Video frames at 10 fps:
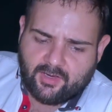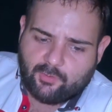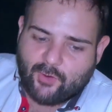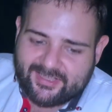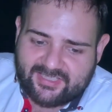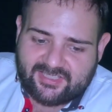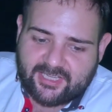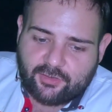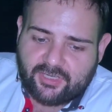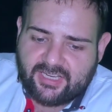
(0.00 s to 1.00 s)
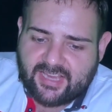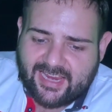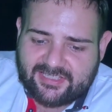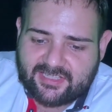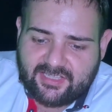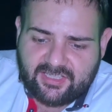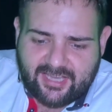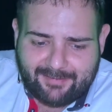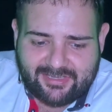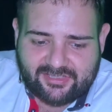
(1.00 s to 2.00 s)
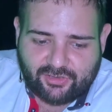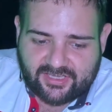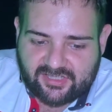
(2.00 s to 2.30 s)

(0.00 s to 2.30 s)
What is cyanuric acid in chemistry?